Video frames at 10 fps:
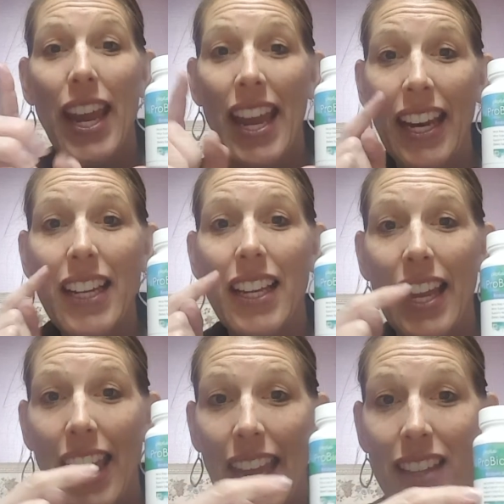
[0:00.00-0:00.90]
It
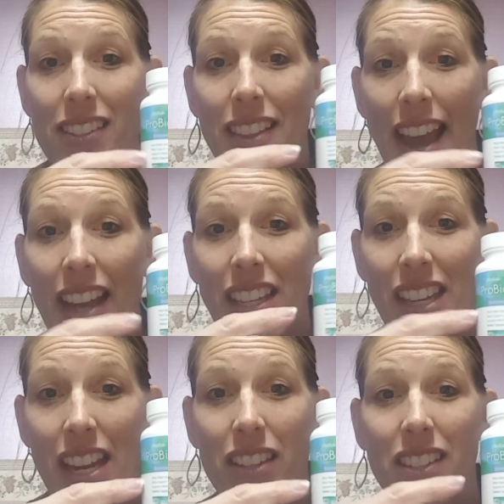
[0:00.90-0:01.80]
hits that
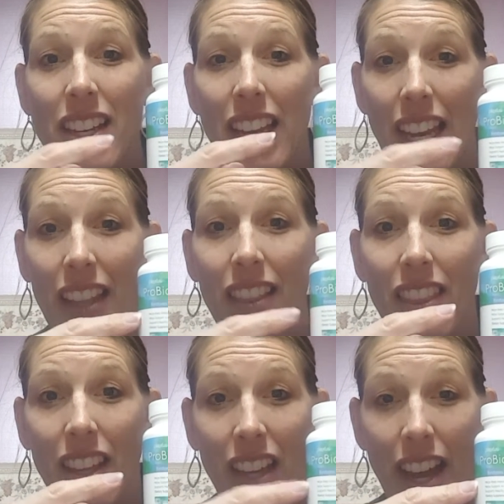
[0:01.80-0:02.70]
yeast in
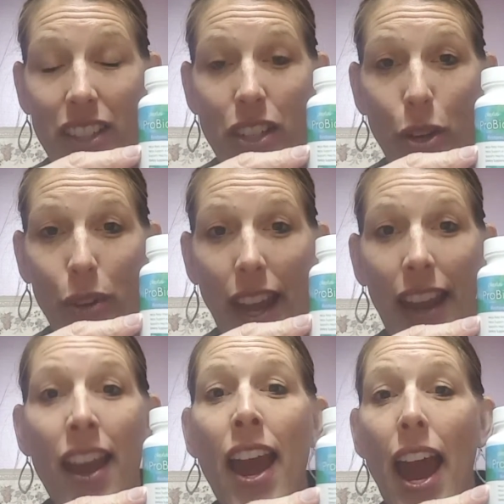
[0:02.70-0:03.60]
the gut, okay?